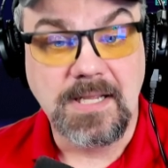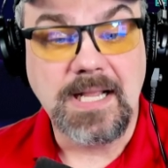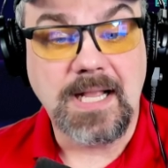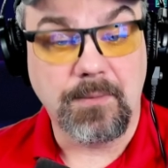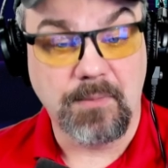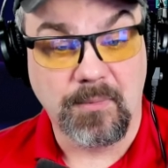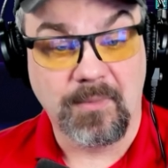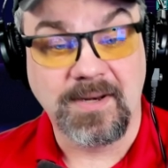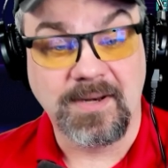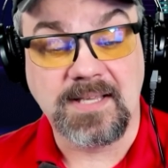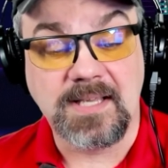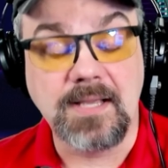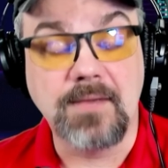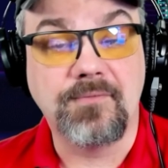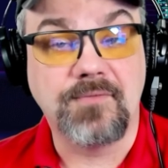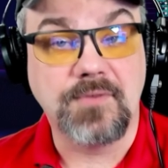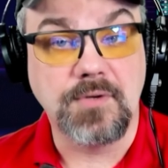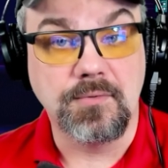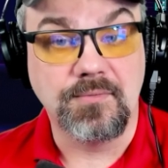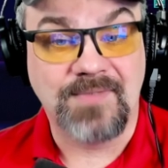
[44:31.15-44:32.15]
We want to
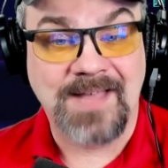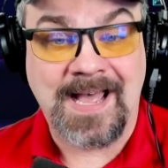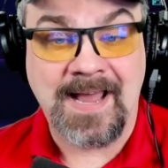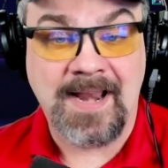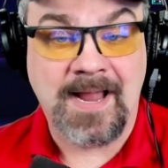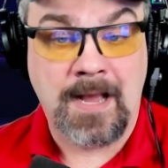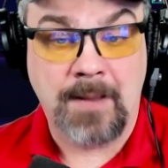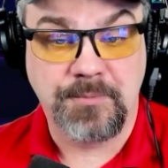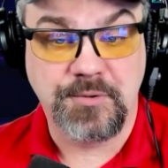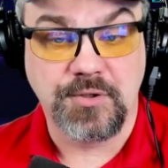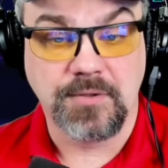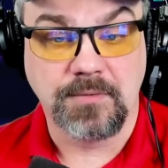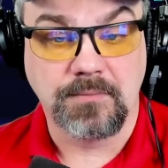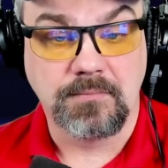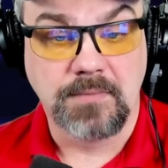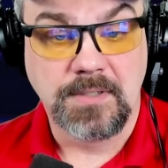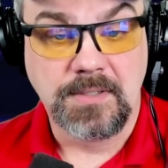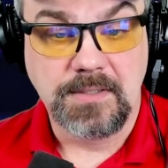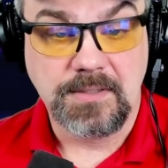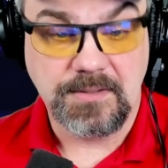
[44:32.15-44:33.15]
give you that option
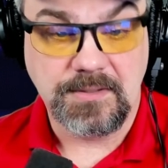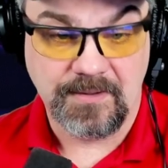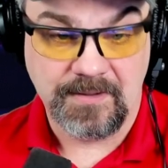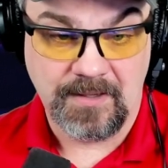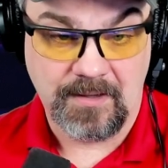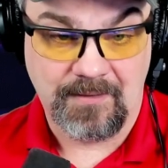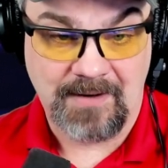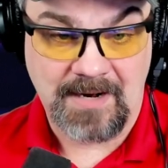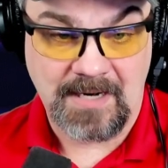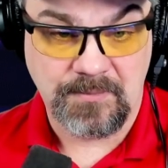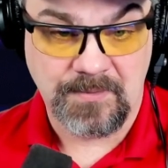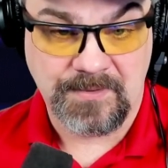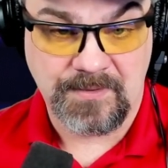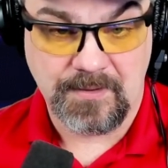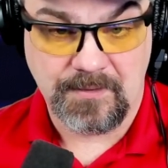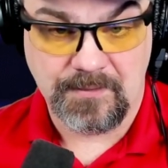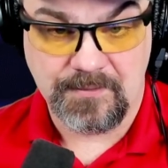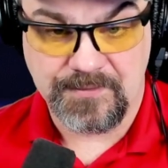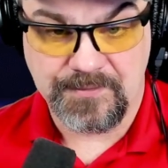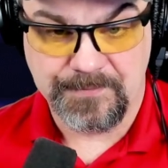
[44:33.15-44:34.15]
to interact with
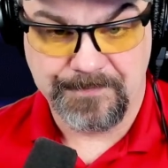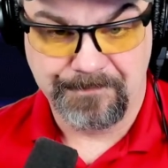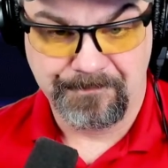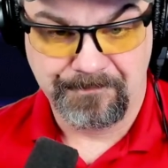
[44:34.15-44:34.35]
those.